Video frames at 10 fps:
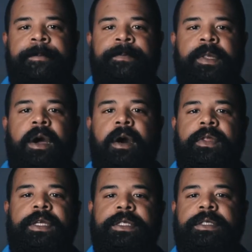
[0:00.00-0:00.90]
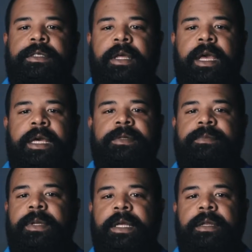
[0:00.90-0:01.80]
Now all this has
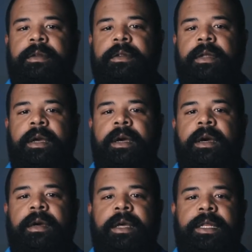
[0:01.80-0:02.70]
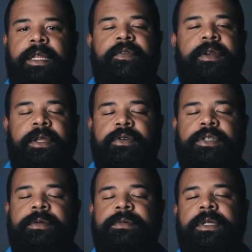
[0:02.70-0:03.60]
been at different
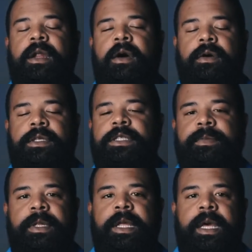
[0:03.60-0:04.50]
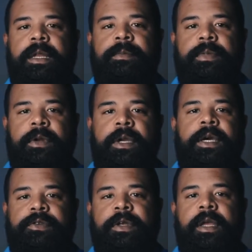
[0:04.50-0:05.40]
dealerships, not all just been at Pure
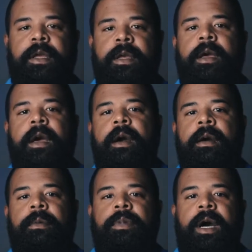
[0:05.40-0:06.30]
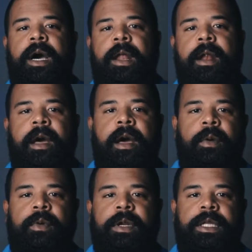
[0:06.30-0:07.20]
Country, but I
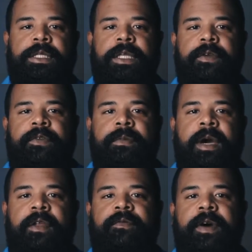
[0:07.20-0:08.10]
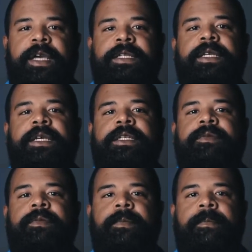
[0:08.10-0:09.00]
want to just give you my advice as
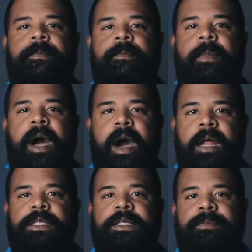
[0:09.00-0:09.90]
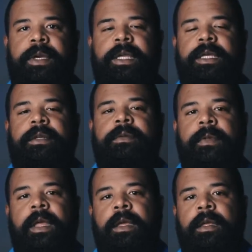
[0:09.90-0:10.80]
my honest opinion
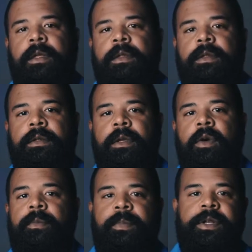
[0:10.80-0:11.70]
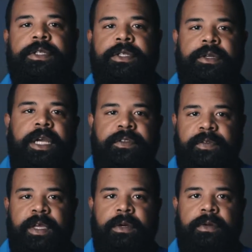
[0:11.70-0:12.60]
on purchasing your next
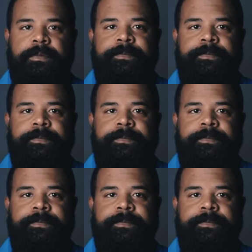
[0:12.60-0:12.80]
vehicle.